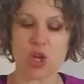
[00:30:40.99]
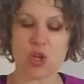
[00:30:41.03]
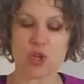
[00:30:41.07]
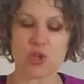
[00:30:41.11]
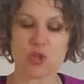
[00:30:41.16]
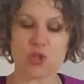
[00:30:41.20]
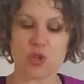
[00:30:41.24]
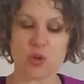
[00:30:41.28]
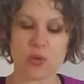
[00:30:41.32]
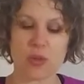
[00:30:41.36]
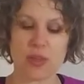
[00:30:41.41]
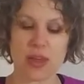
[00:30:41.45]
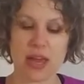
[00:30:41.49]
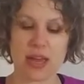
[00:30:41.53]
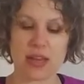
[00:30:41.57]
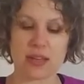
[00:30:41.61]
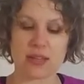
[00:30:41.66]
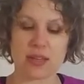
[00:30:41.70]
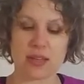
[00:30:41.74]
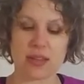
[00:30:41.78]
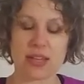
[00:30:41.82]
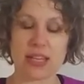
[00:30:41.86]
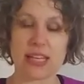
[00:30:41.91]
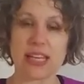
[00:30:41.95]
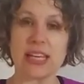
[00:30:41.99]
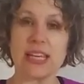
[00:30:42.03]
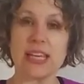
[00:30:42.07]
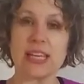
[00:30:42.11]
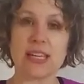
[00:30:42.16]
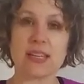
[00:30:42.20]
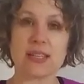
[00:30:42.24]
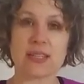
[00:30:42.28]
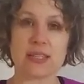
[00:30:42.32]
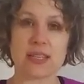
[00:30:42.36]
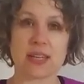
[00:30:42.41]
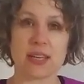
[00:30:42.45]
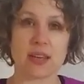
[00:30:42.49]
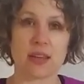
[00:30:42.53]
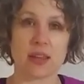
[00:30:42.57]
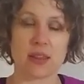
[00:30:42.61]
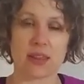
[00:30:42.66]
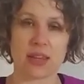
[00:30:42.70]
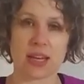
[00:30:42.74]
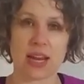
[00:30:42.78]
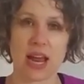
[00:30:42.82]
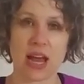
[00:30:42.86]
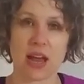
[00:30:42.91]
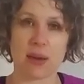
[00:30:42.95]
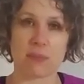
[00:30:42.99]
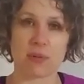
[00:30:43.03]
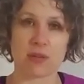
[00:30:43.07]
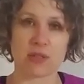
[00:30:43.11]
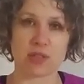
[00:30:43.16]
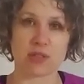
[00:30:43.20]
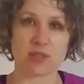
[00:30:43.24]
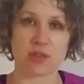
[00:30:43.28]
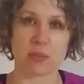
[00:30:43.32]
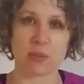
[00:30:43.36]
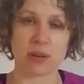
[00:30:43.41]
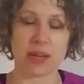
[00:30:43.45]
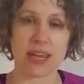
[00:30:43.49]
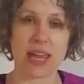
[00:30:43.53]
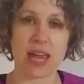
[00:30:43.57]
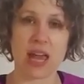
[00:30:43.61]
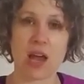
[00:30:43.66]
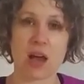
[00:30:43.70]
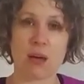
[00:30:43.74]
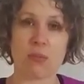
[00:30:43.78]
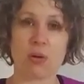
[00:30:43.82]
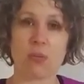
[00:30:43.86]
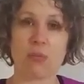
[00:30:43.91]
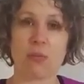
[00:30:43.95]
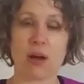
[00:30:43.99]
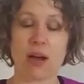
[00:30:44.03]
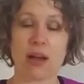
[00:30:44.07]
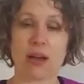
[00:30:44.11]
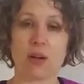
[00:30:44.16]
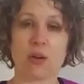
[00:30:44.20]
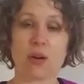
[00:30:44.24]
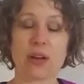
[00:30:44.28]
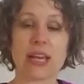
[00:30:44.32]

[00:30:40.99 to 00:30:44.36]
so that the easing that happens from the chamomile